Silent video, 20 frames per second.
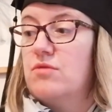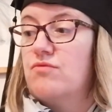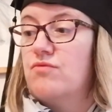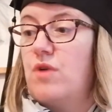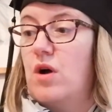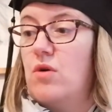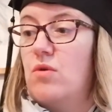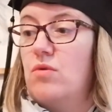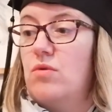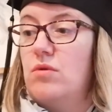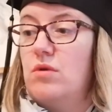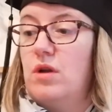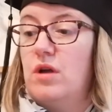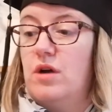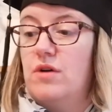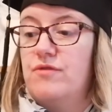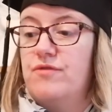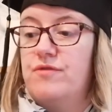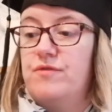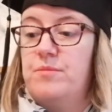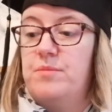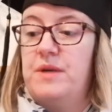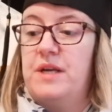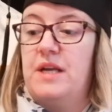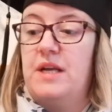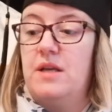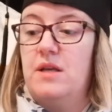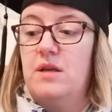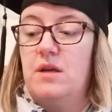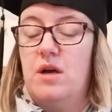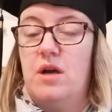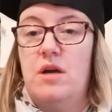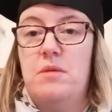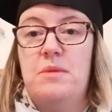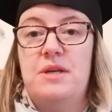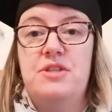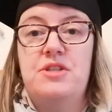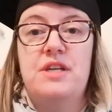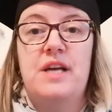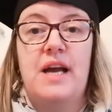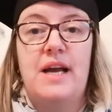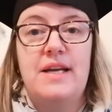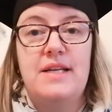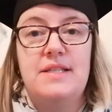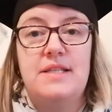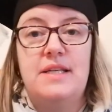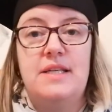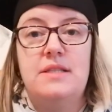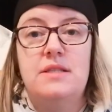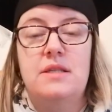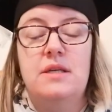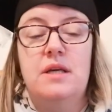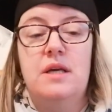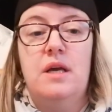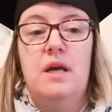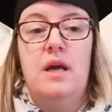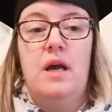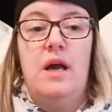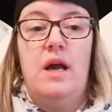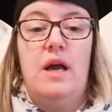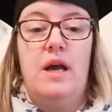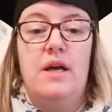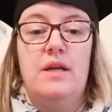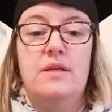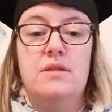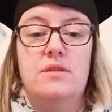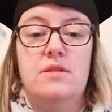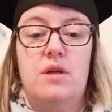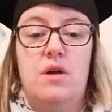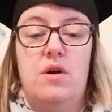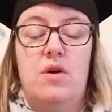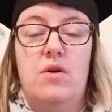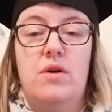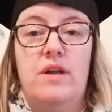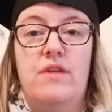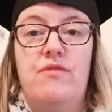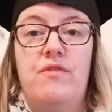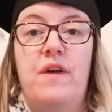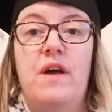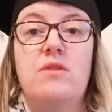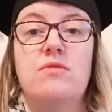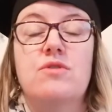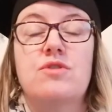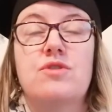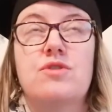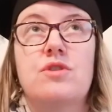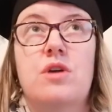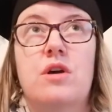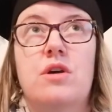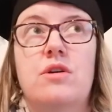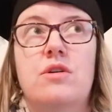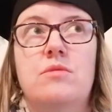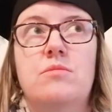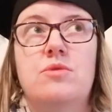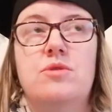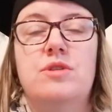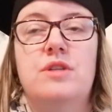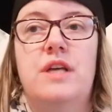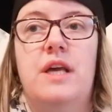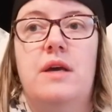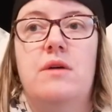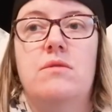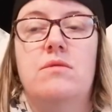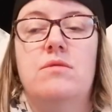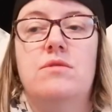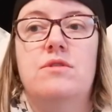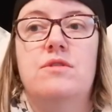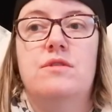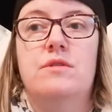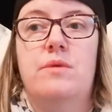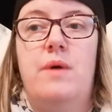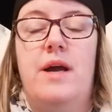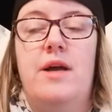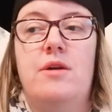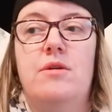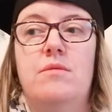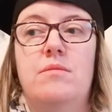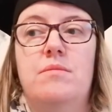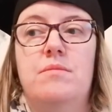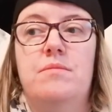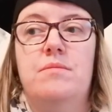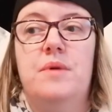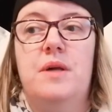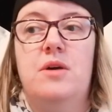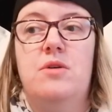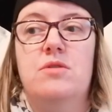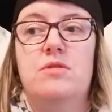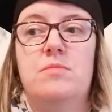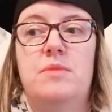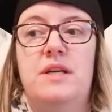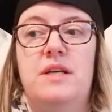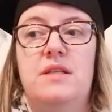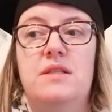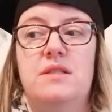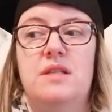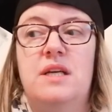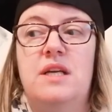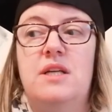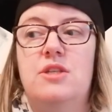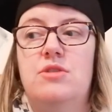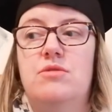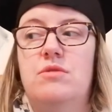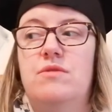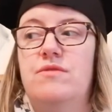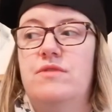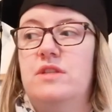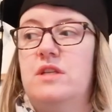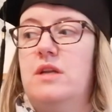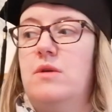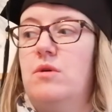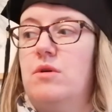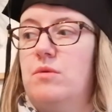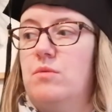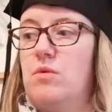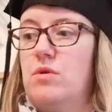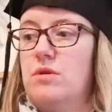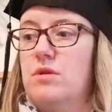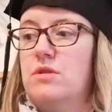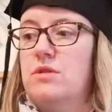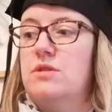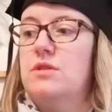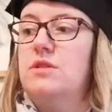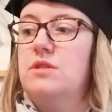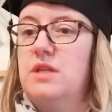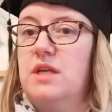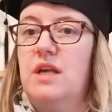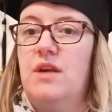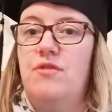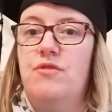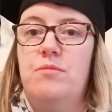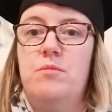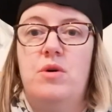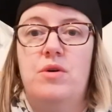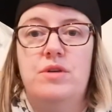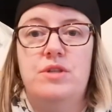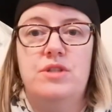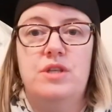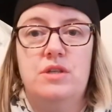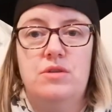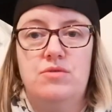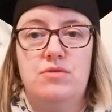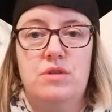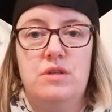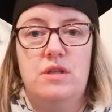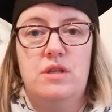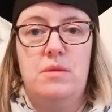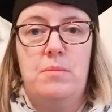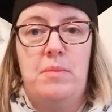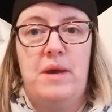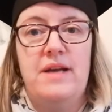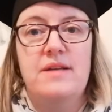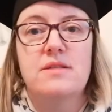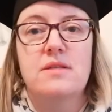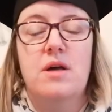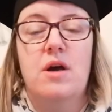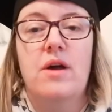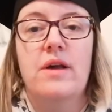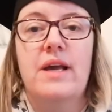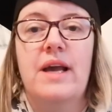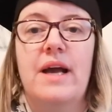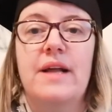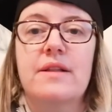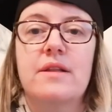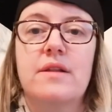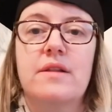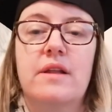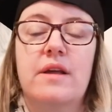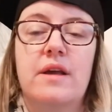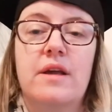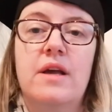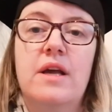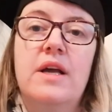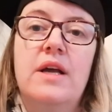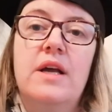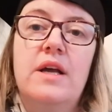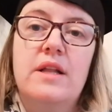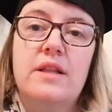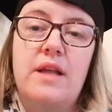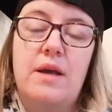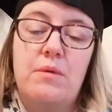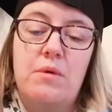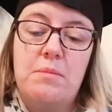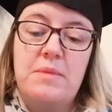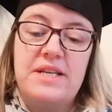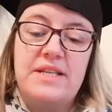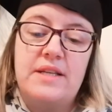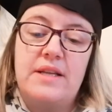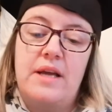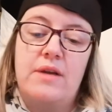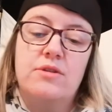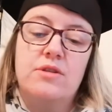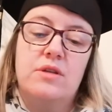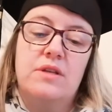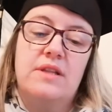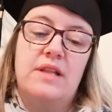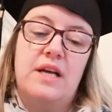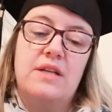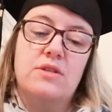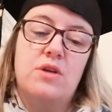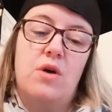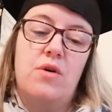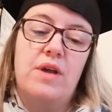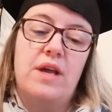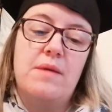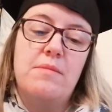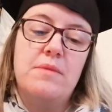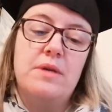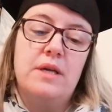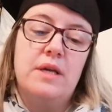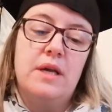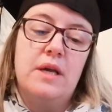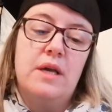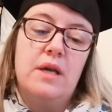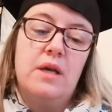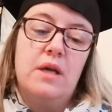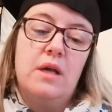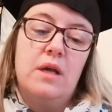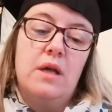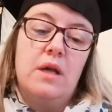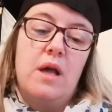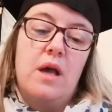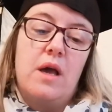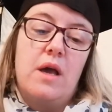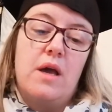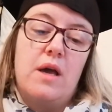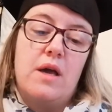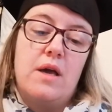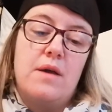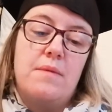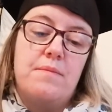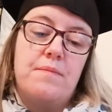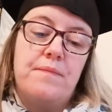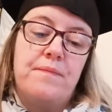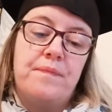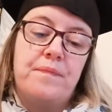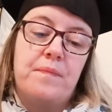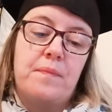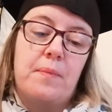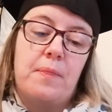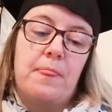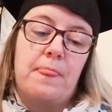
role of being home educated and I felt so much guilt throughout because being a teacher obviously I want to give my children the best that I can that they they were missing out on in that time um